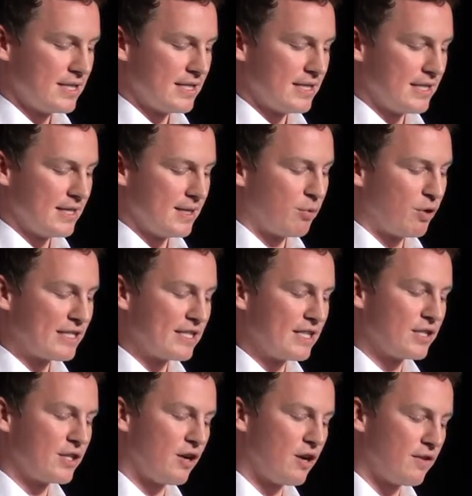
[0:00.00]
the
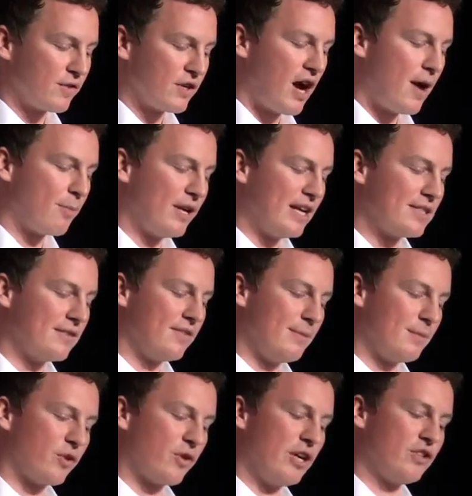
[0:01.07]
president's call for comprehensive
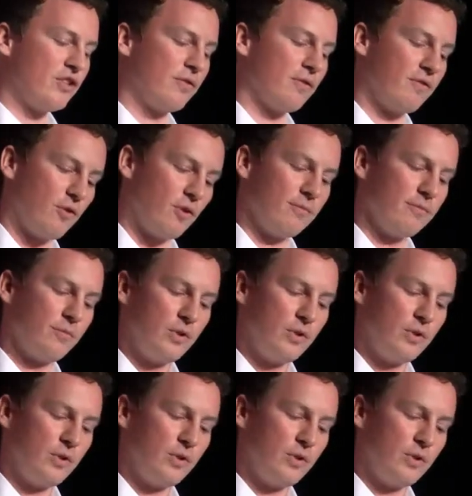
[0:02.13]
immigration reform,